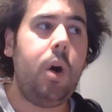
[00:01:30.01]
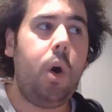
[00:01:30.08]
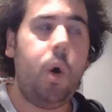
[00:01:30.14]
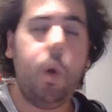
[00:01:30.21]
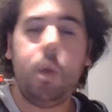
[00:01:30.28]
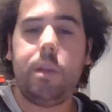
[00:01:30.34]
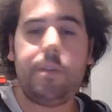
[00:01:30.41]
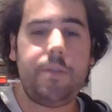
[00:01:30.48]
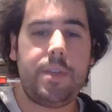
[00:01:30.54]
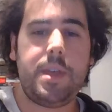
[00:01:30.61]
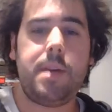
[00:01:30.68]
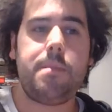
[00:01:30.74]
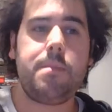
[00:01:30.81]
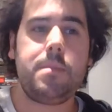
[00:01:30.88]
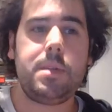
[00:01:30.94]
all of
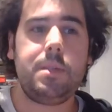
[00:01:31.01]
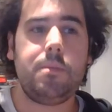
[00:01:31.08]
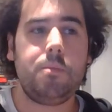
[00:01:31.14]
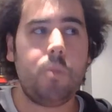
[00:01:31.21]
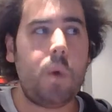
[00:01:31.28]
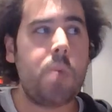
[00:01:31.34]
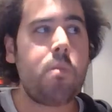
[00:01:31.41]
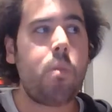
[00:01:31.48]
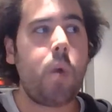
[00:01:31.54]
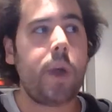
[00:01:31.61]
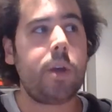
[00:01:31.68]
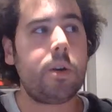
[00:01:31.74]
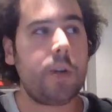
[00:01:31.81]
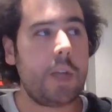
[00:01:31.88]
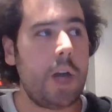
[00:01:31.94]
them, in one
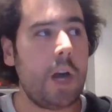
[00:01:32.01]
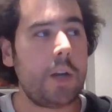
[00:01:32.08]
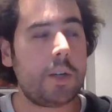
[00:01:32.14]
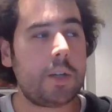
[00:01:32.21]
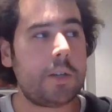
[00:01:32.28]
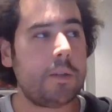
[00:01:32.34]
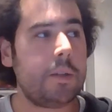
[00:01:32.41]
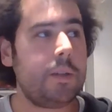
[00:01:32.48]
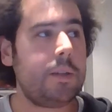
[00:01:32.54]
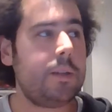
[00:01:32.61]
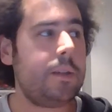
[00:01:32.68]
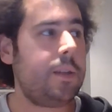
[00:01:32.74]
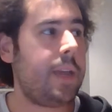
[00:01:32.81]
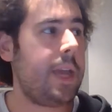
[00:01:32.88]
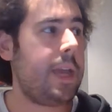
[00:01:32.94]
way or the other,
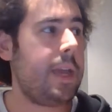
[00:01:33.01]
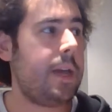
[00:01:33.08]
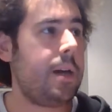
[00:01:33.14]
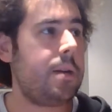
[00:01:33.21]
they